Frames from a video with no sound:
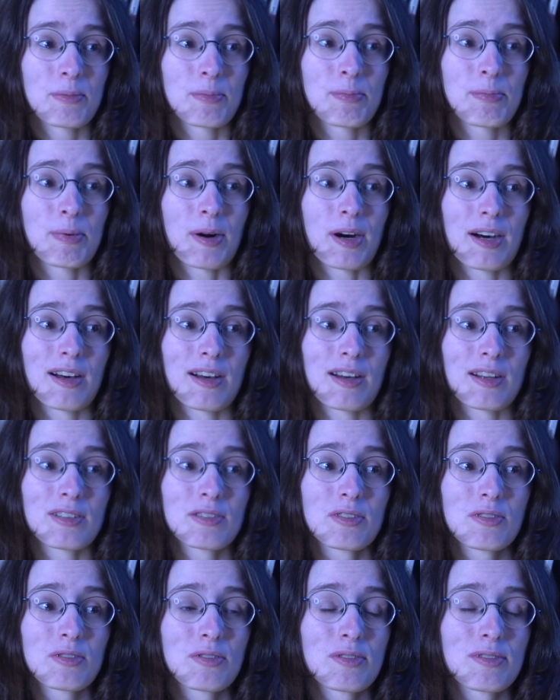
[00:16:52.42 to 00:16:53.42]

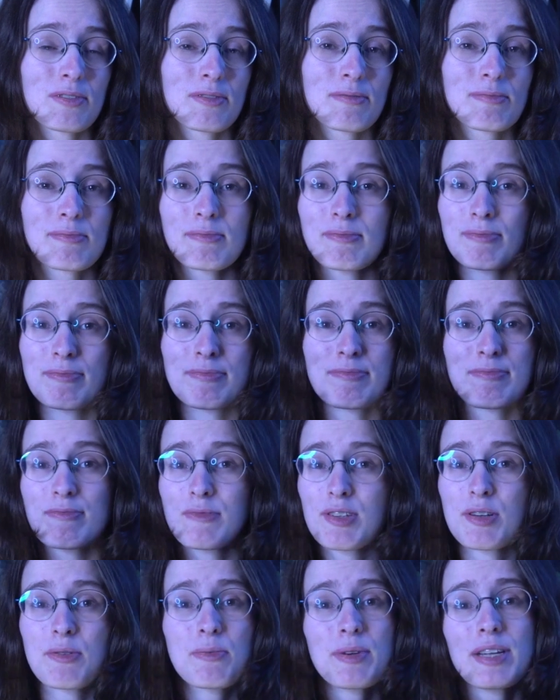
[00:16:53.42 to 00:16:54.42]
but
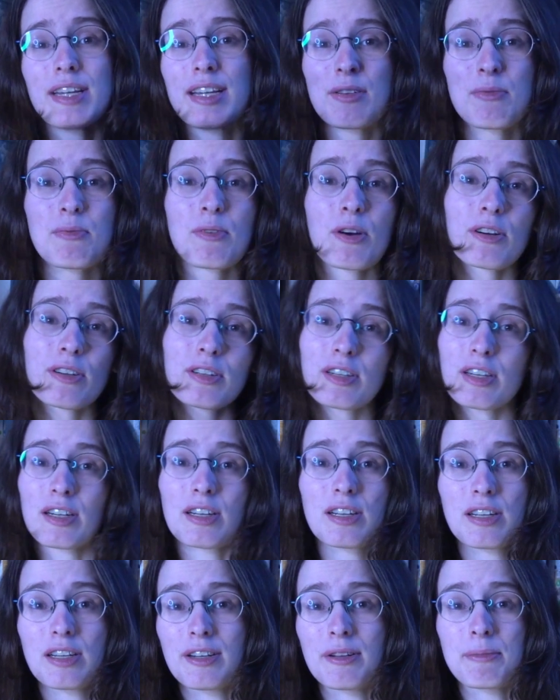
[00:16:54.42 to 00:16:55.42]
we work
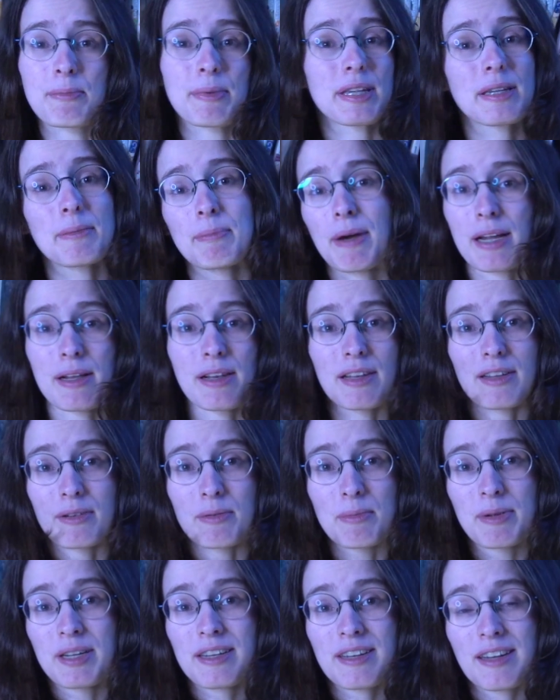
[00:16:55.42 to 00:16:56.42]
a bit by a
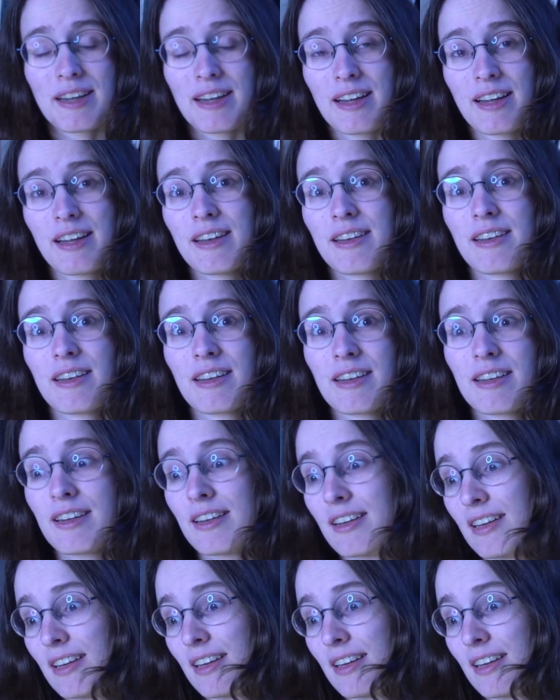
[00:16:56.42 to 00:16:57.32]
little bit and